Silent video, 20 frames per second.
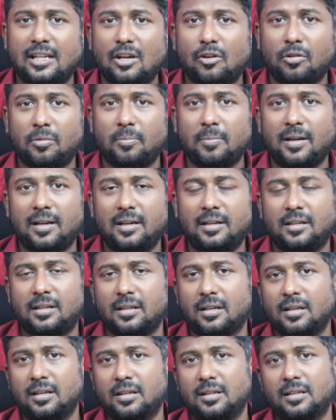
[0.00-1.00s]
government
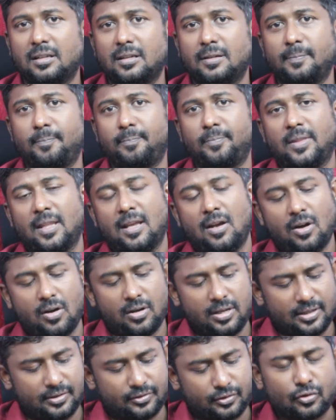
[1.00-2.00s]

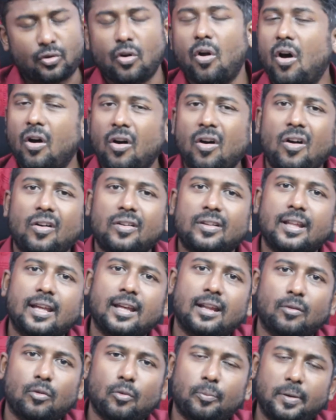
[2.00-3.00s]
is strong on
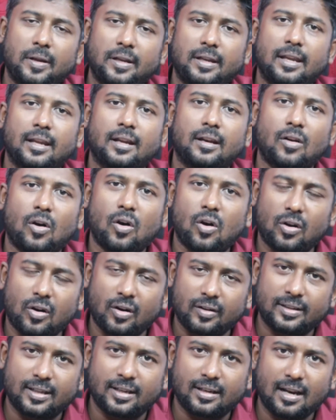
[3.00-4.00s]
their opinion or
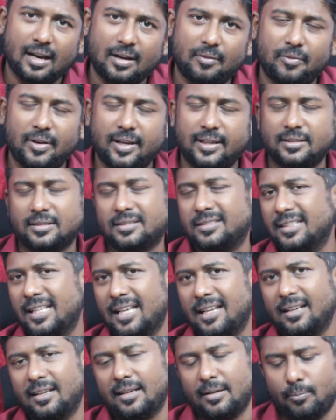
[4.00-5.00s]
on their advice,
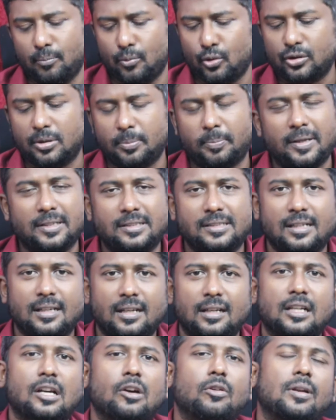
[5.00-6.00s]
then both the president
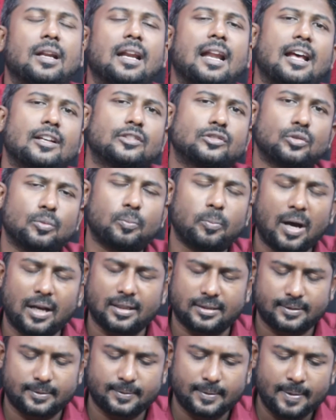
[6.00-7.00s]
and governor has to
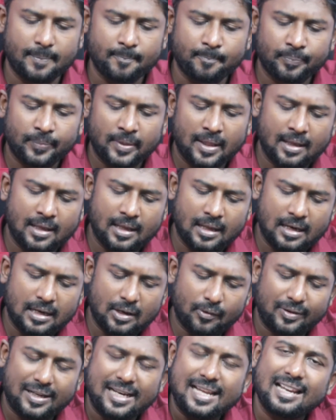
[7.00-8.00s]
pass.
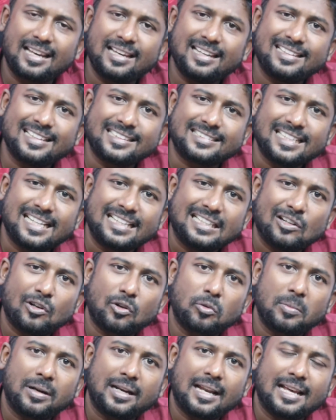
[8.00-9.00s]
Now clearly the state
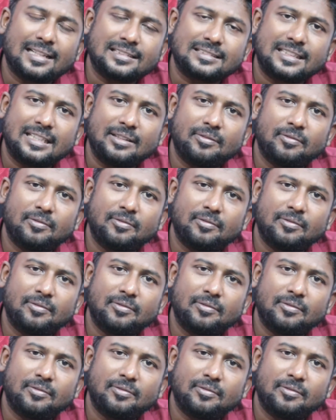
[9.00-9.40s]
government has